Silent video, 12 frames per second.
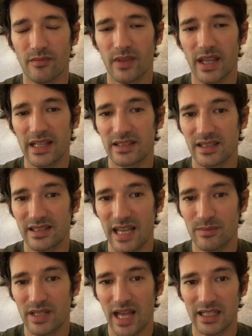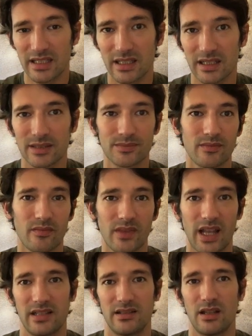has the same title
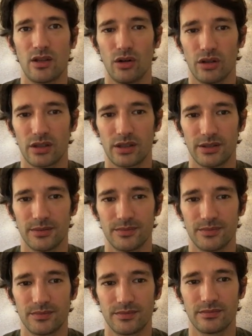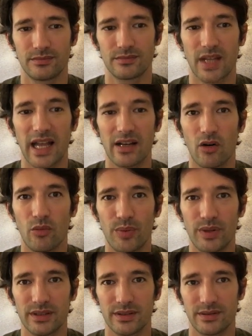as the talk, an
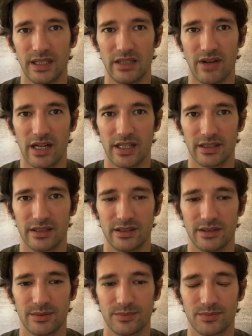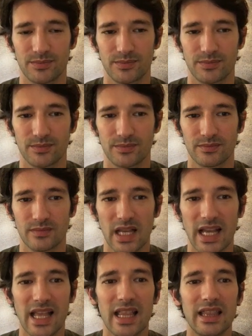open invariant.
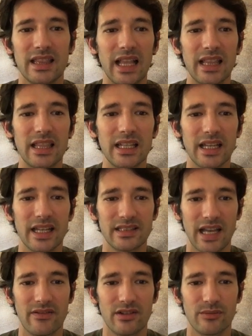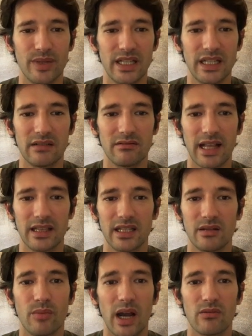Nothing has ever been
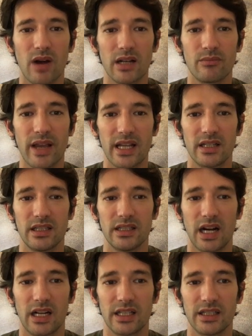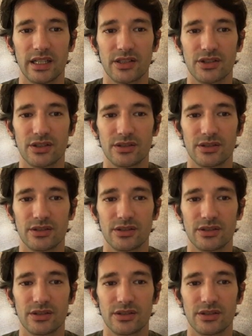invented by one man in architecture.